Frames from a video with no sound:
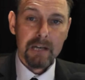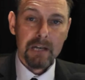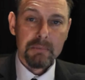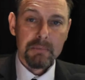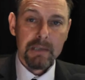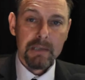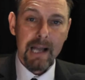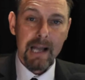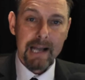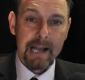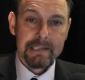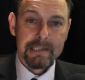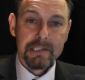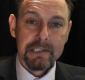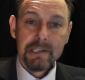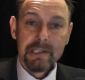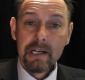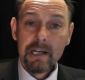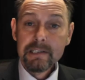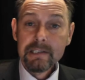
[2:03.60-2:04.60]
global
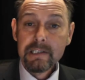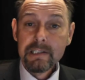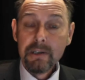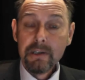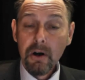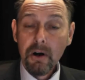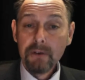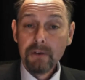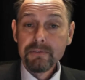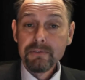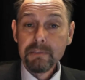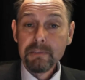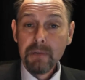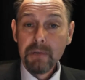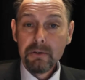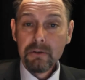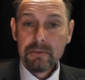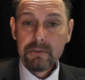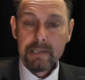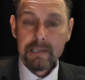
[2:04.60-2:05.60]
exercises of
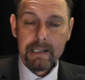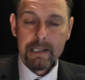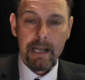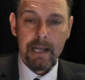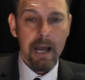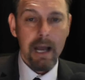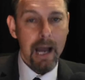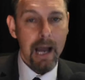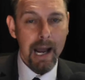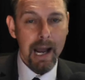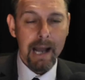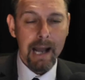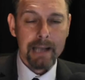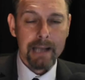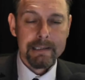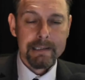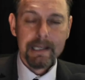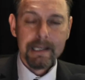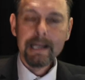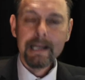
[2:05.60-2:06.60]
democracy,
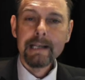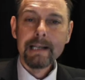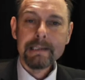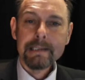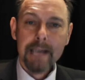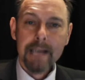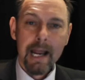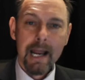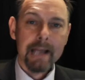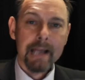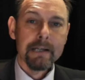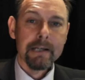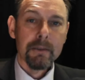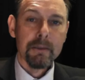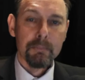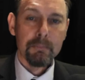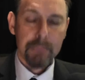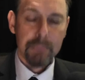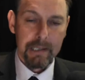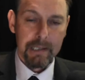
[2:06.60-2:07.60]
and it's a
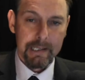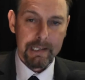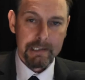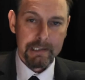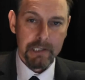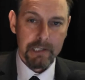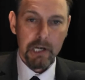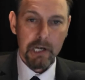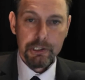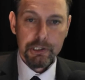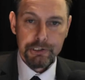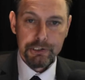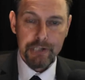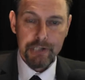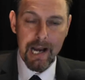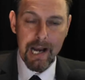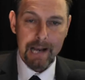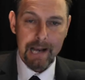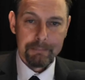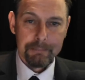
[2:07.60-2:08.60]
complete
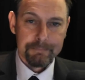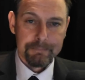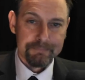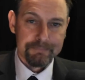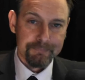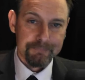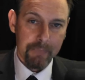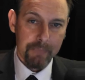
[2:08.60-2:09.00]
sham.